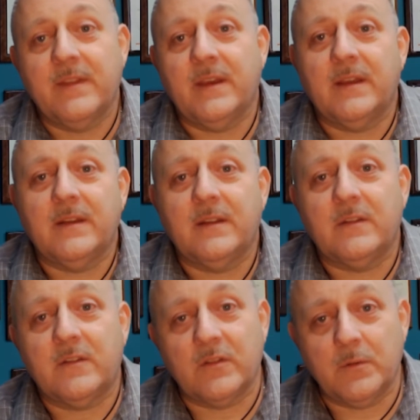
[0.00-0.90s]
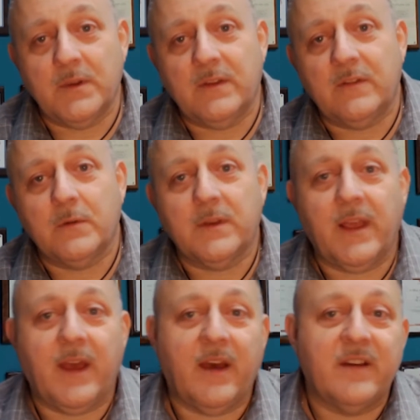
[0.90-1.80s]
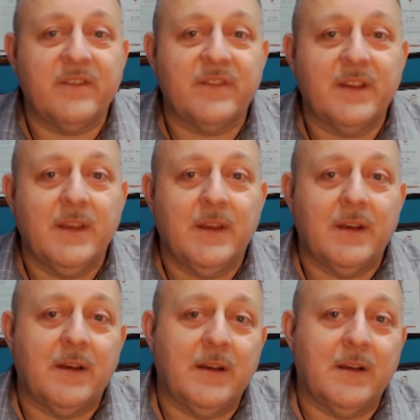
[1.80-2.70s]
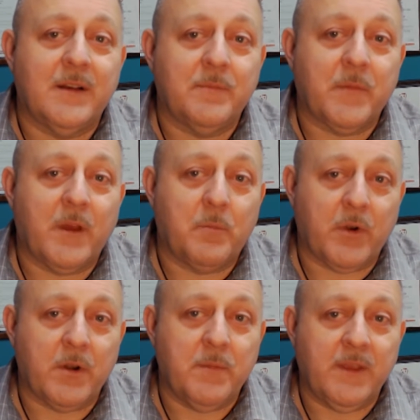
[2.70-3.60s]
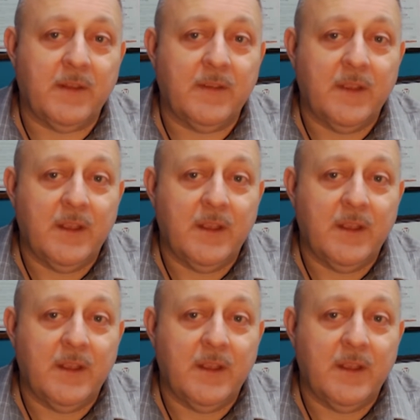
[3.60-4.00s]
then in 2 weeks you would have a permit.